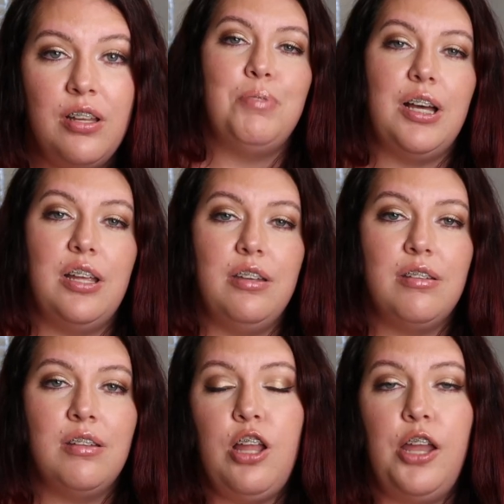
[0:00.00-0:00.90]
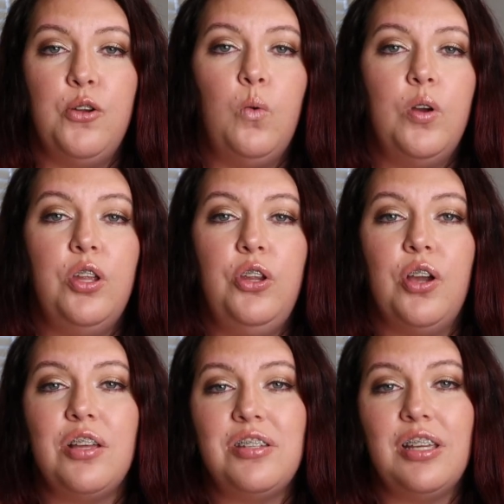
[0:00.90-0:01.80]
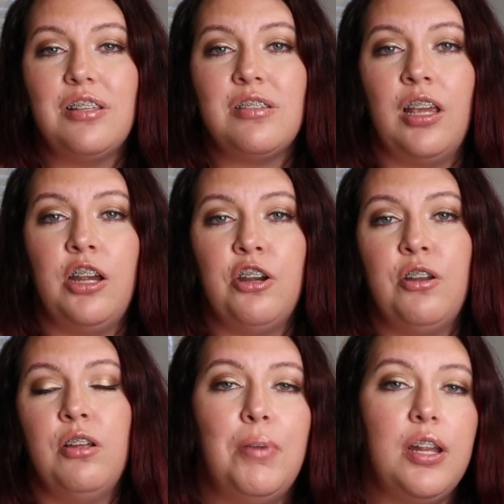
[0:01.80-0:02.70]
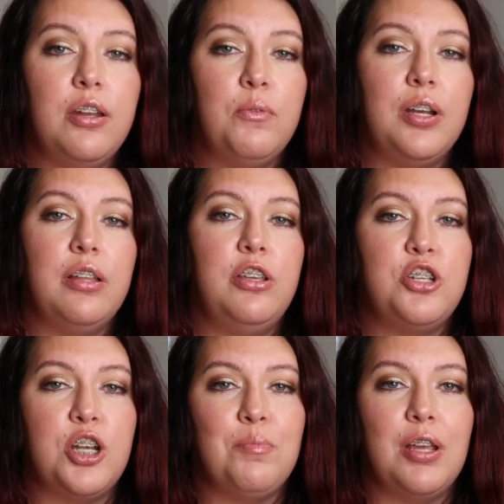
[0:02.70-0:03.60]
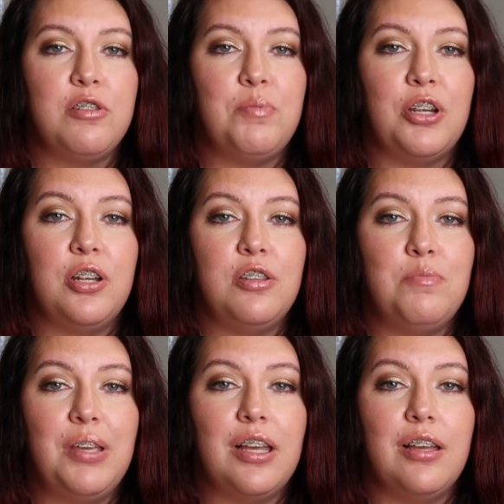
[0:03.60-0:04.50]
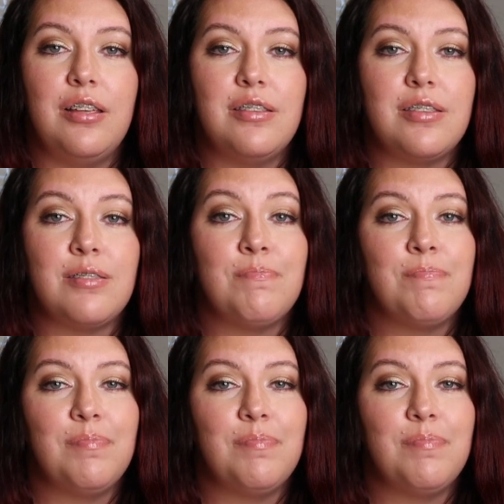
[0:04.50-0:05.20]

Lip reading: But I don't want you guys to get scared. But I did want to at least share my experience because